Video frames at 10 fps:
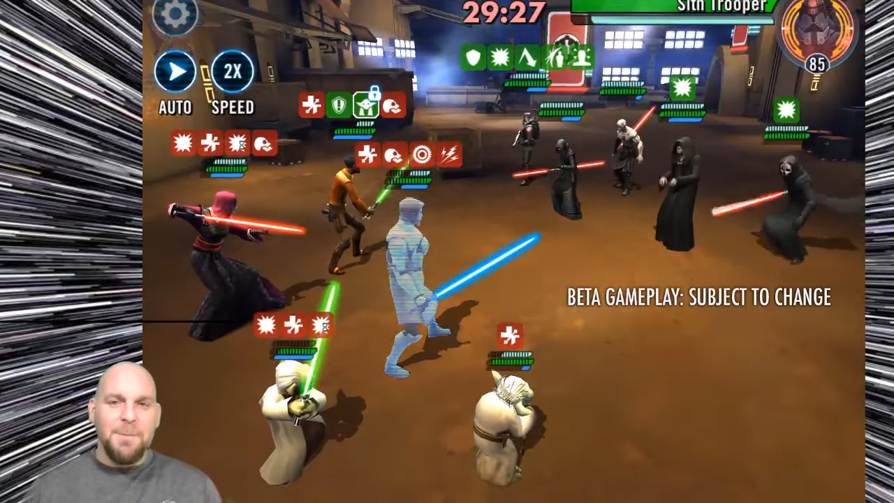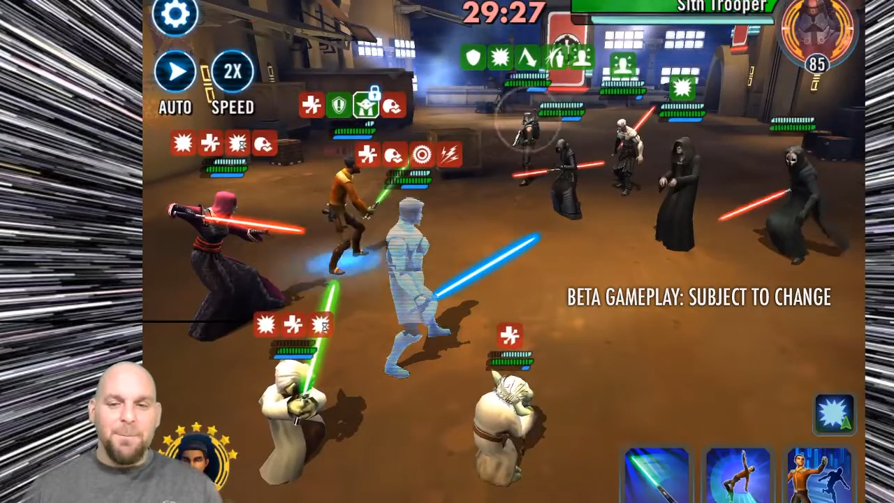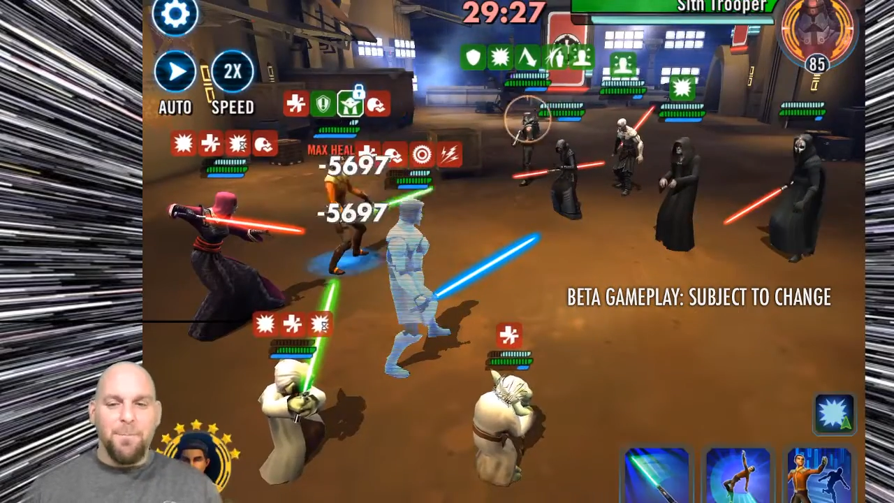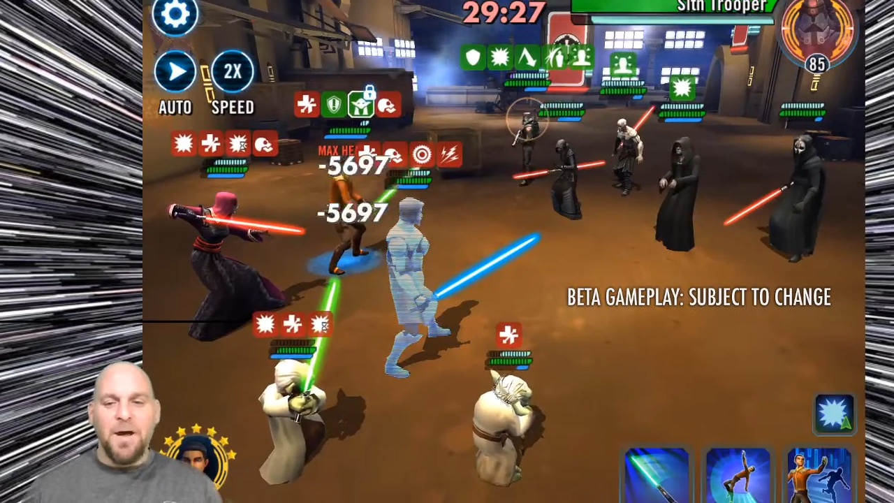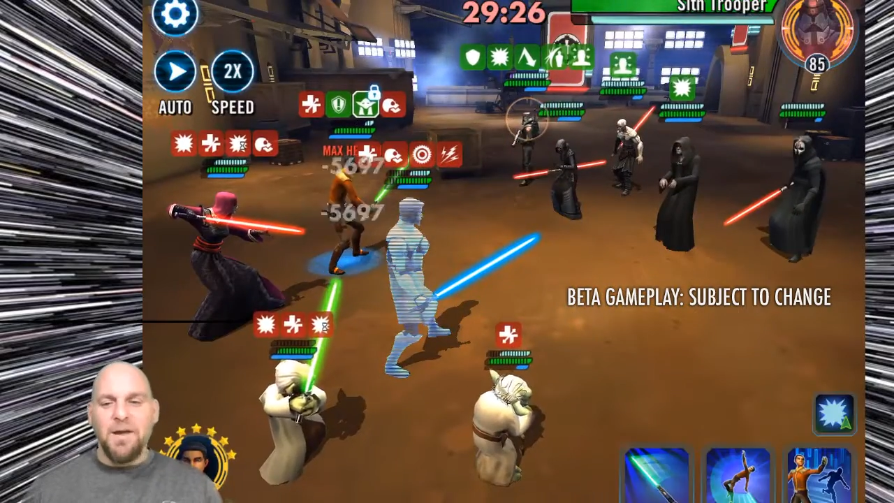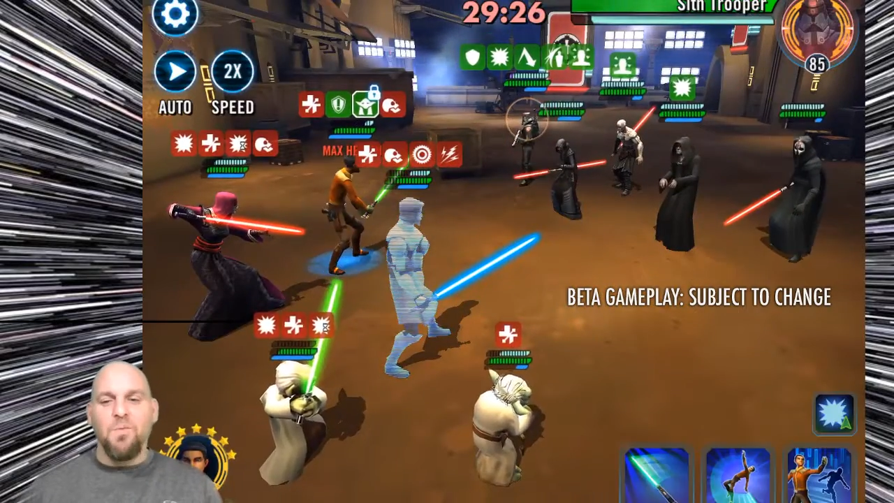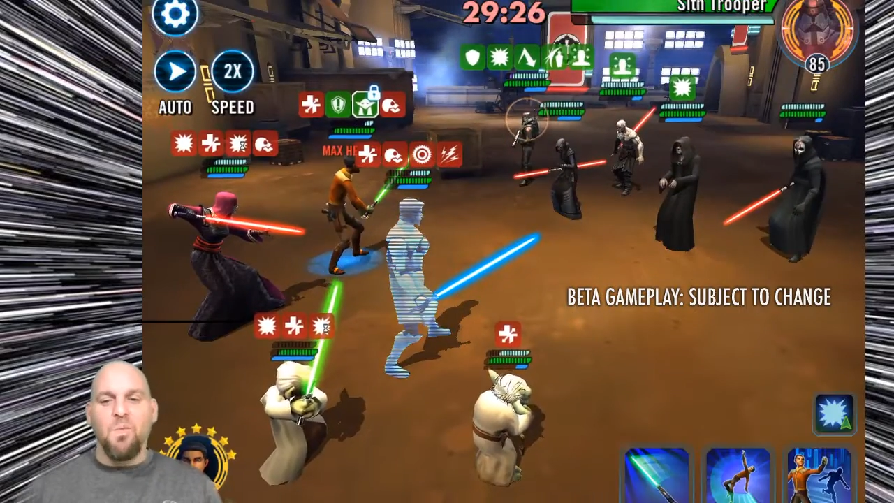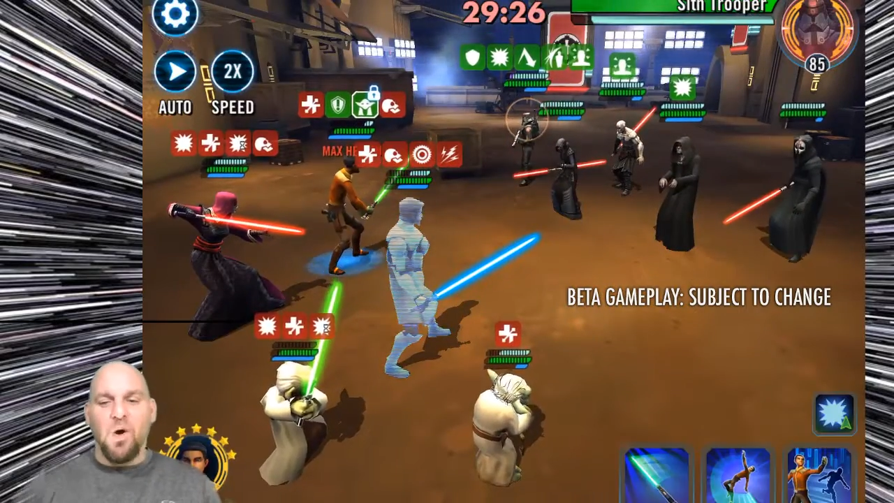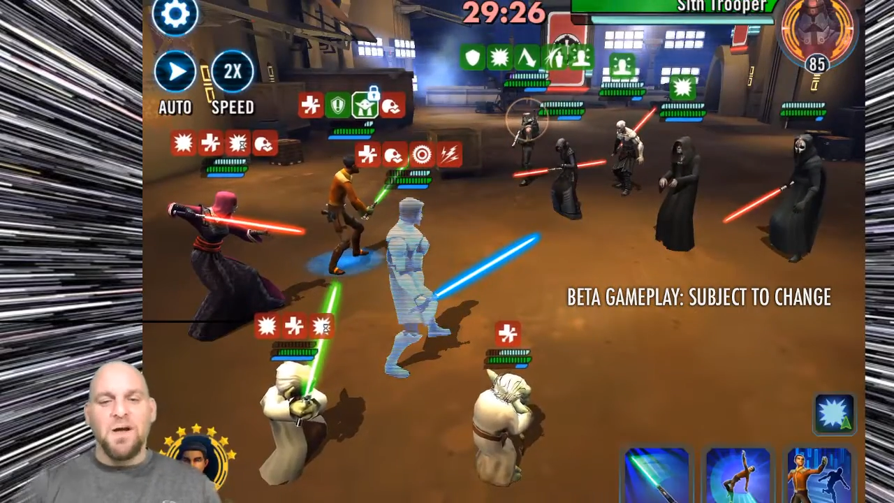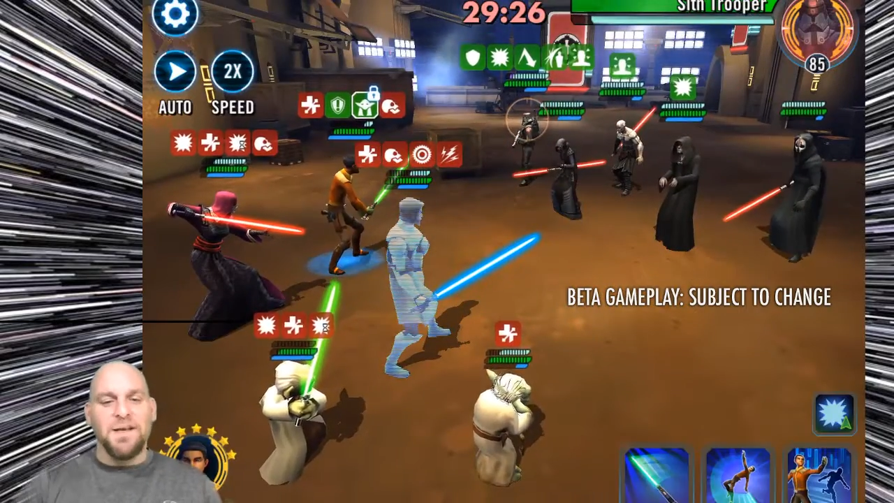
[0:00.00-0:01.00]
by
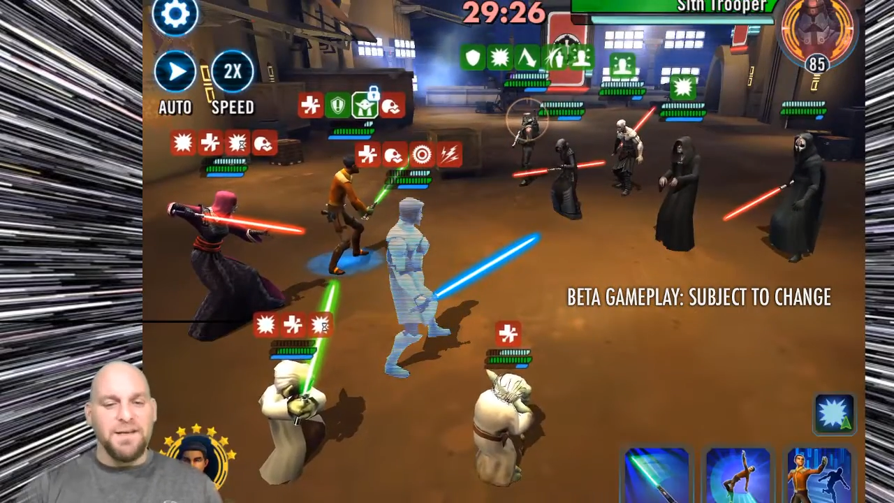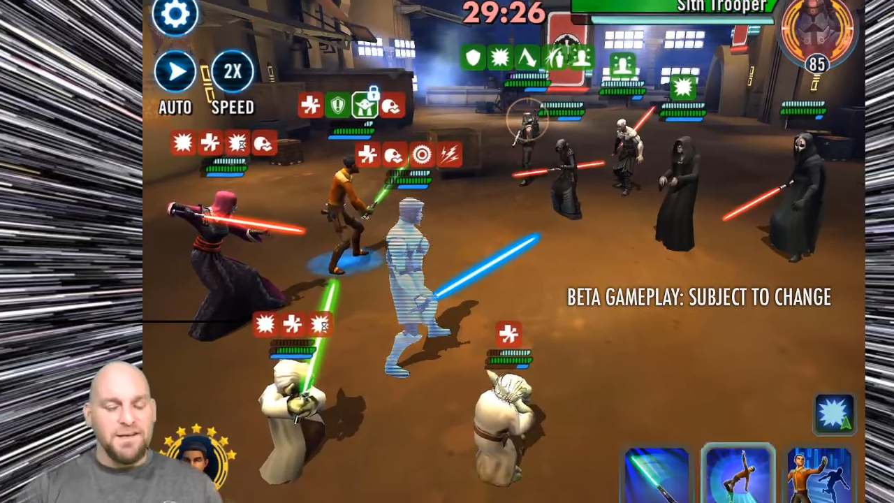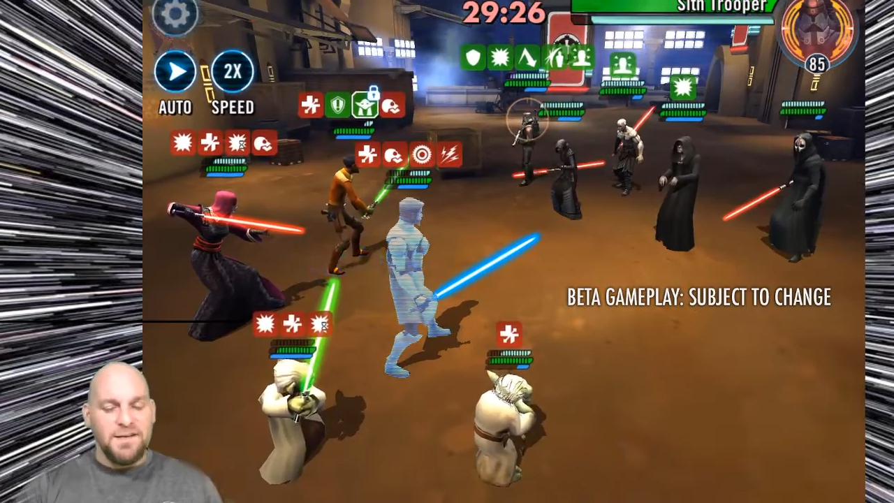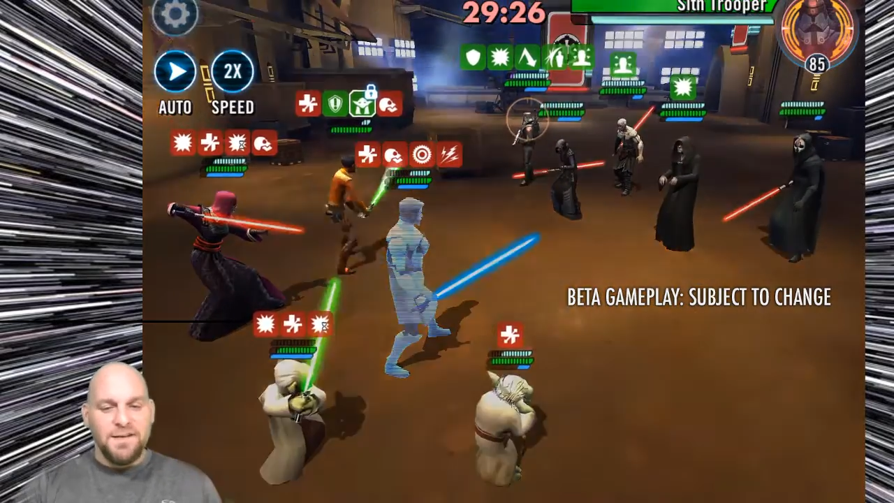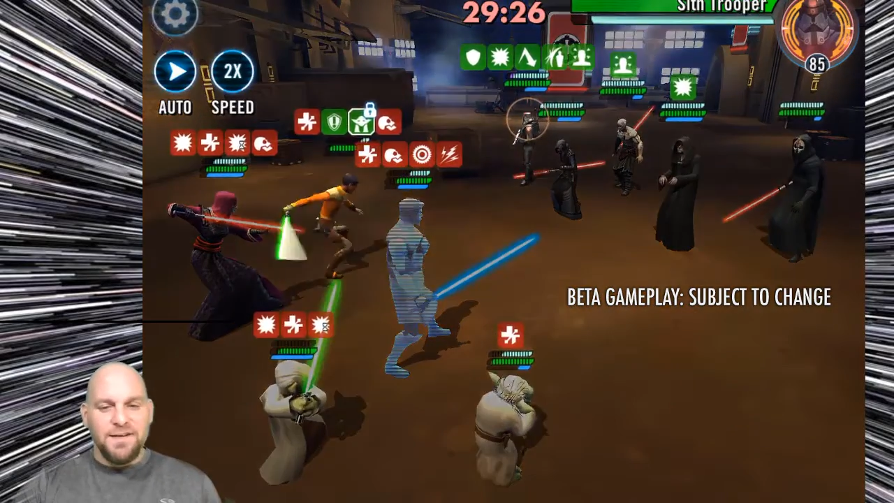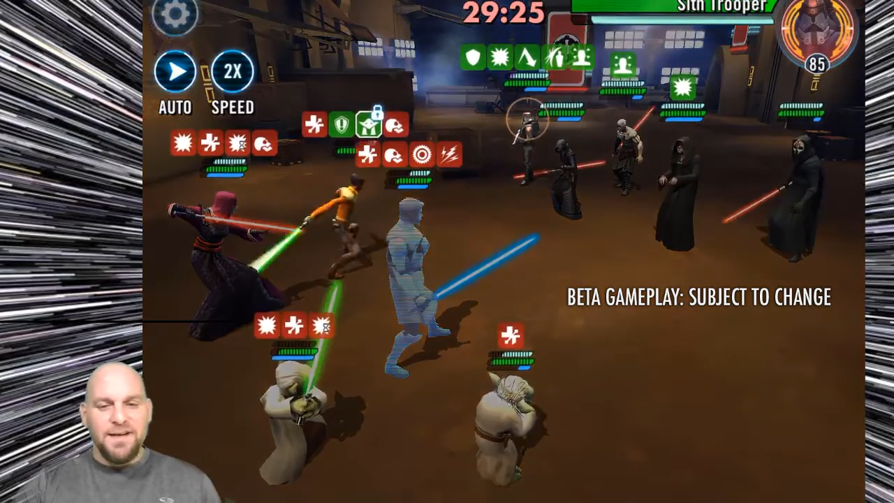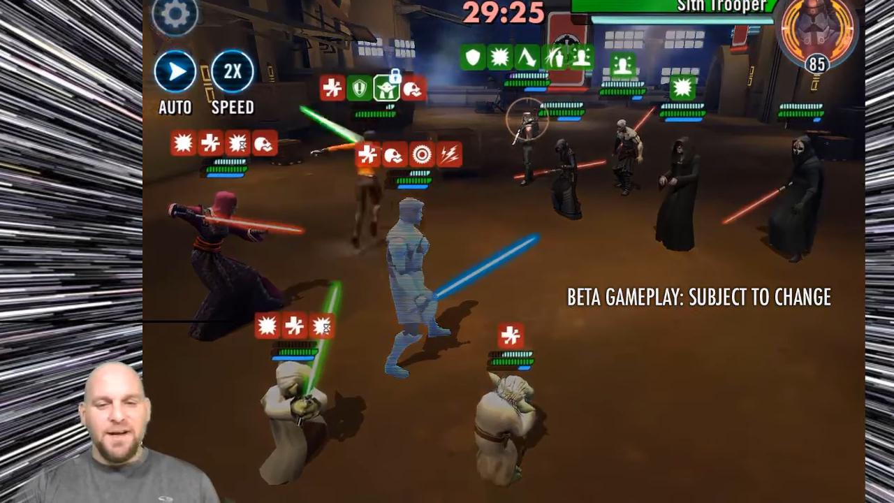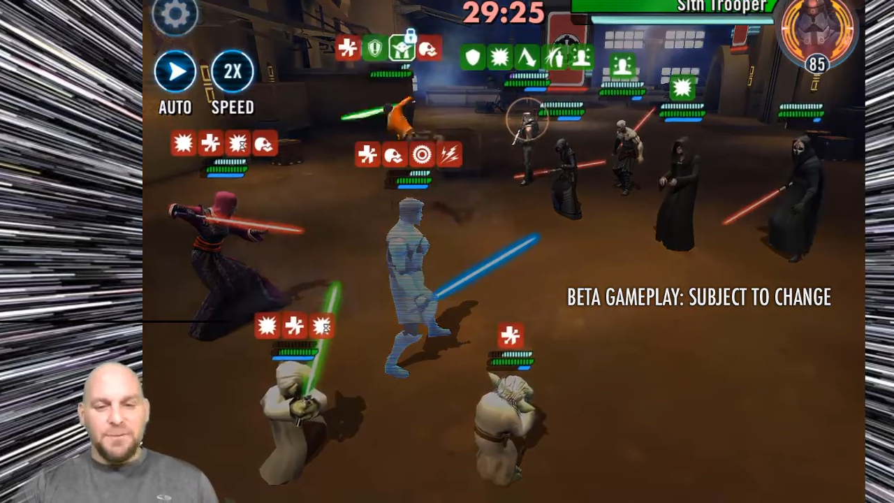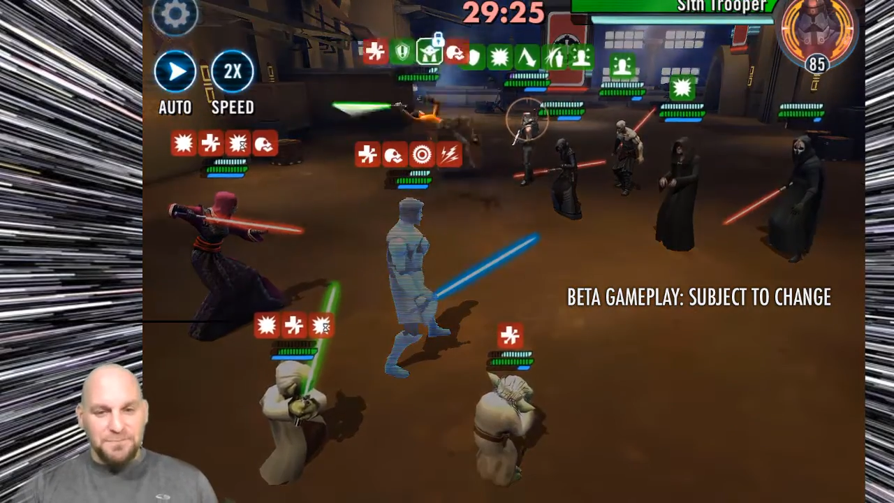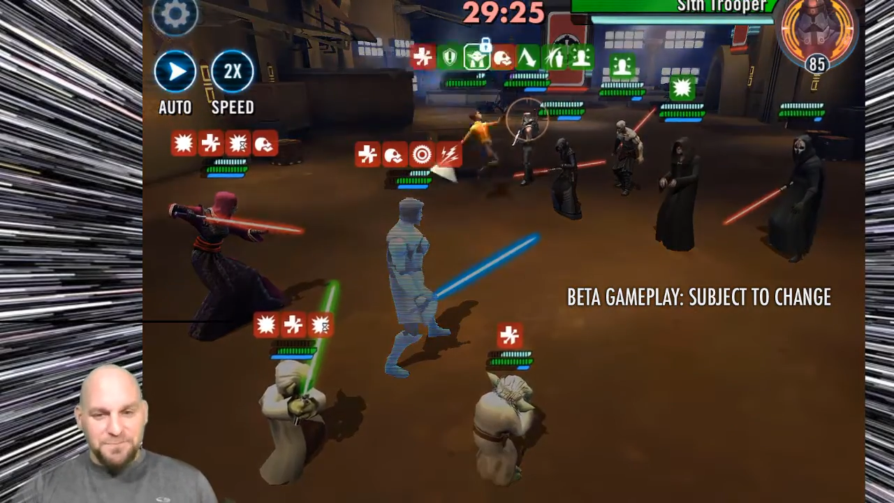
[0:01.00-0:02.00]
1.
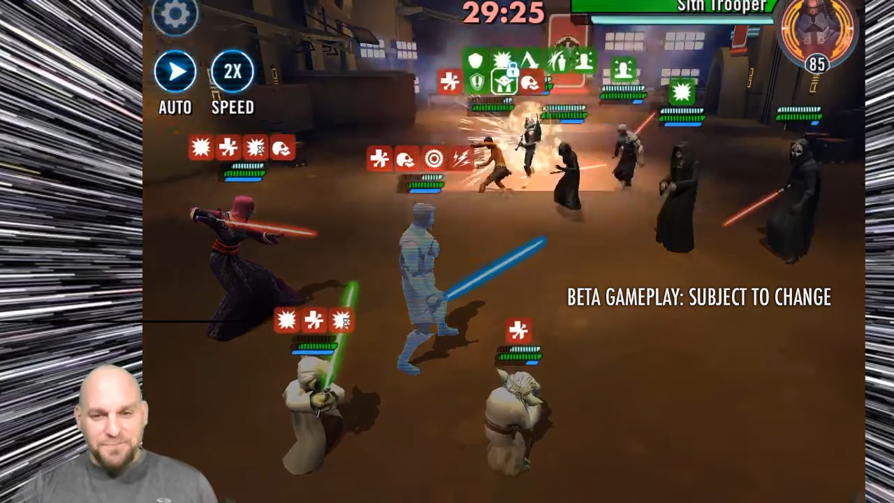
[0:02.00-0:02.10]
Now,